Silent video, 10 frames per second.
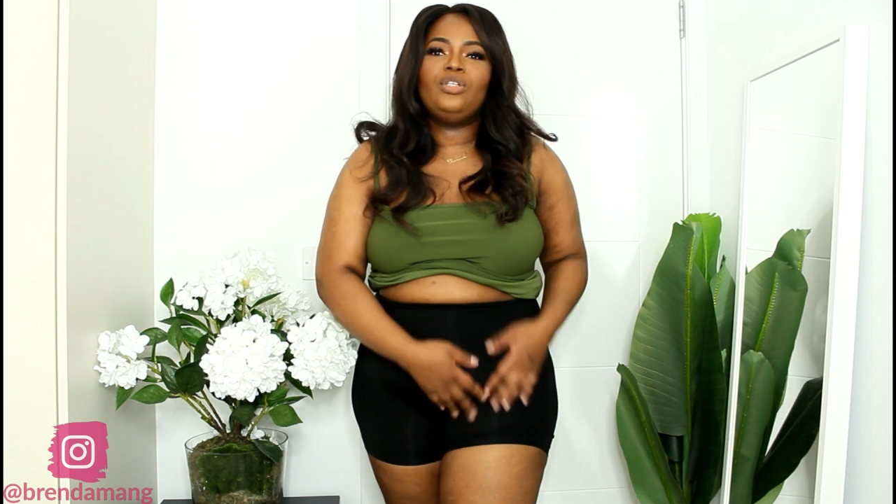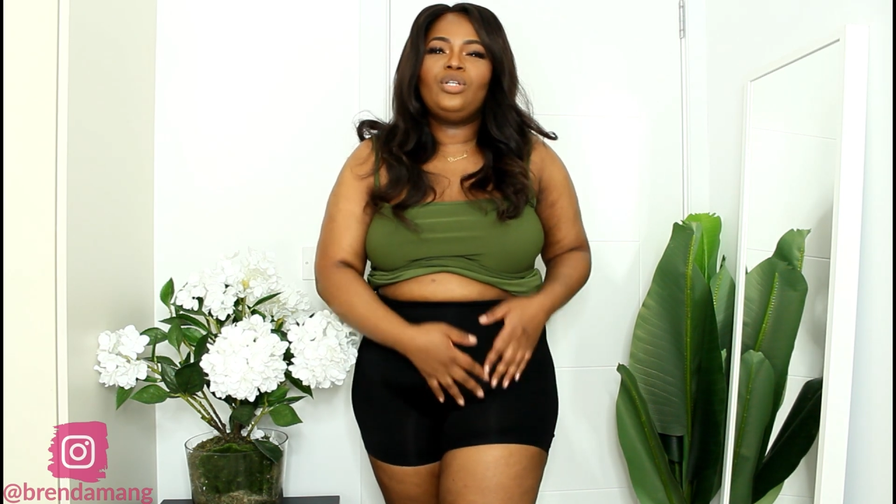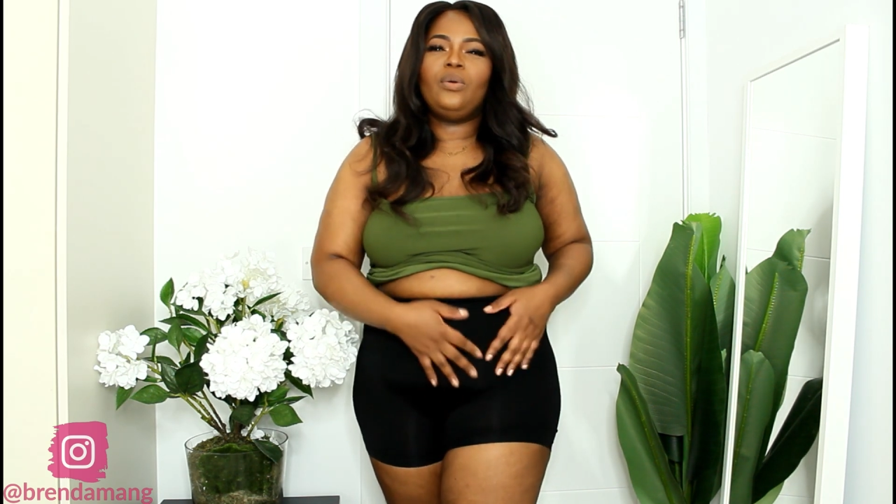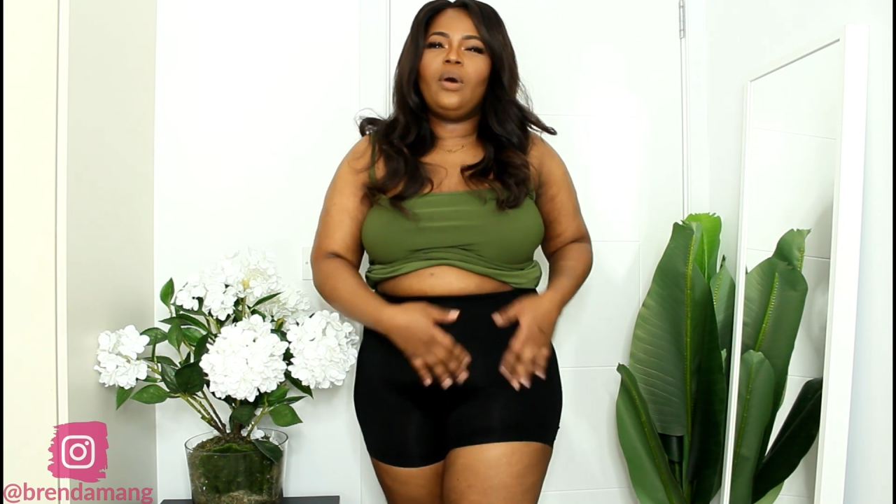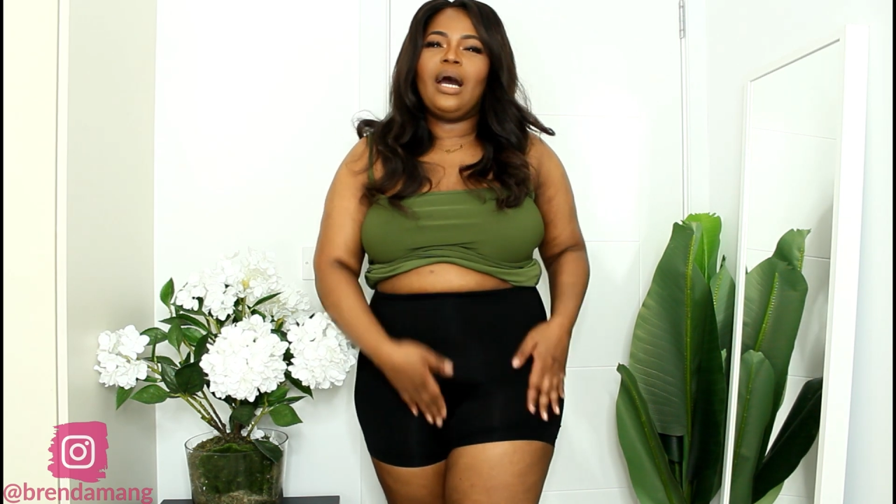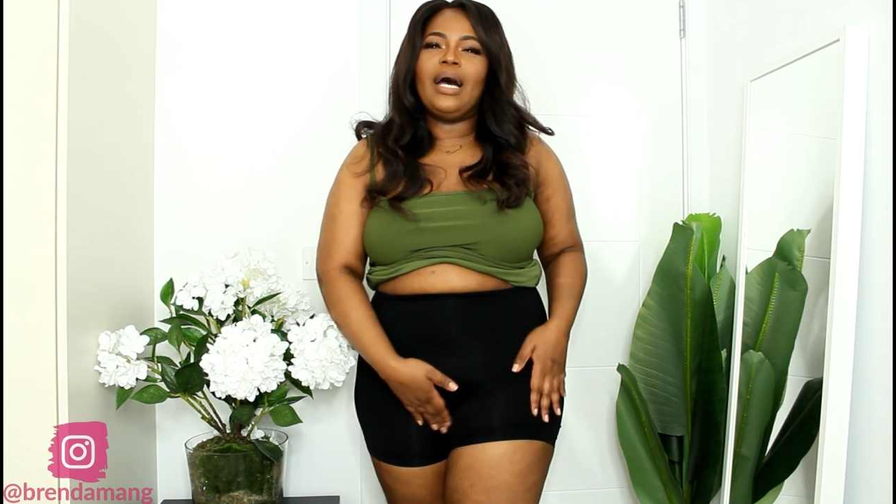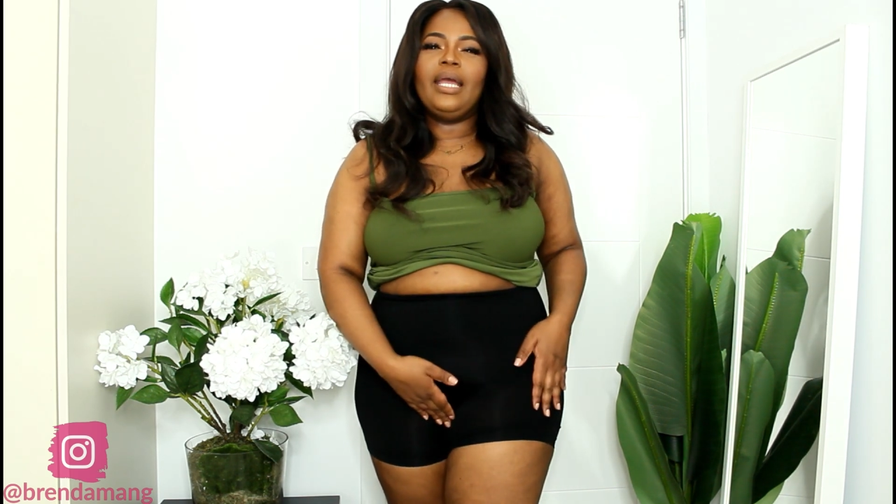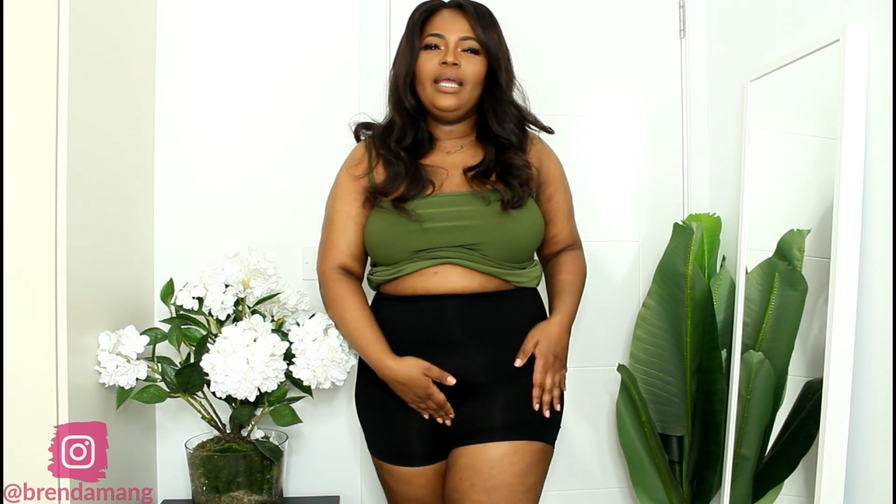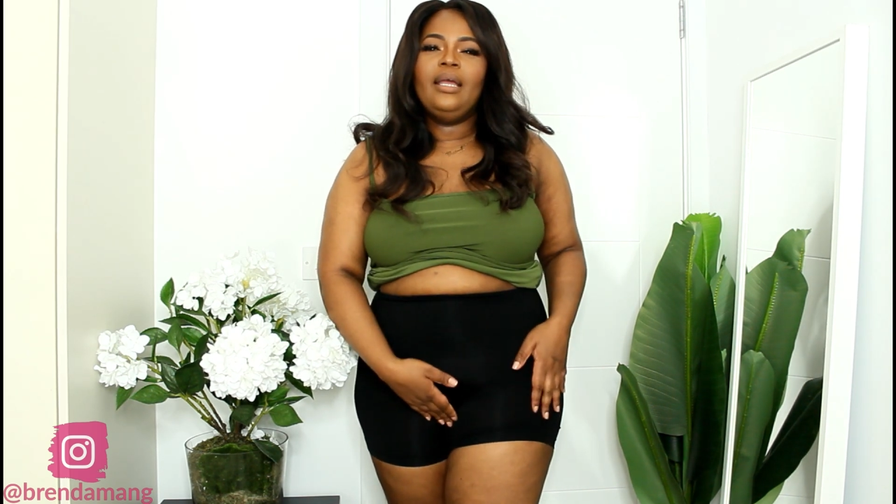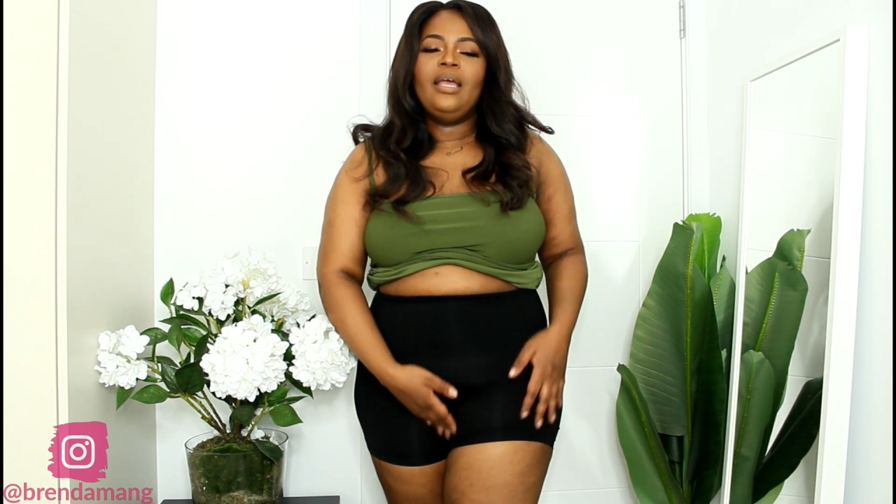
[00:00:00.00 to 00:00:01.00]
too
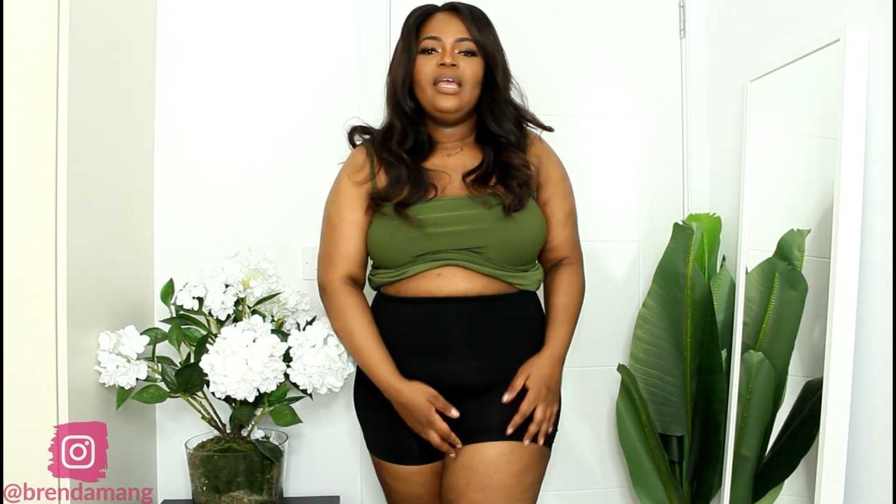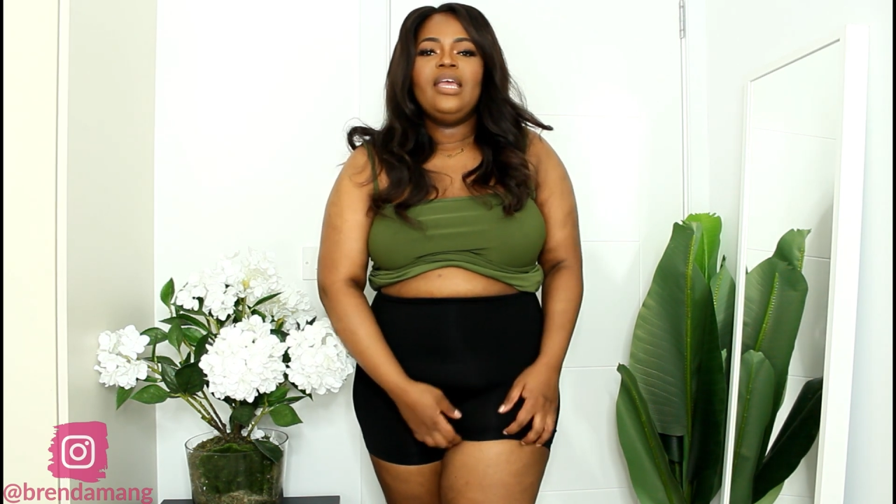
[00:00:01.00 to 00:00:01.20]
high.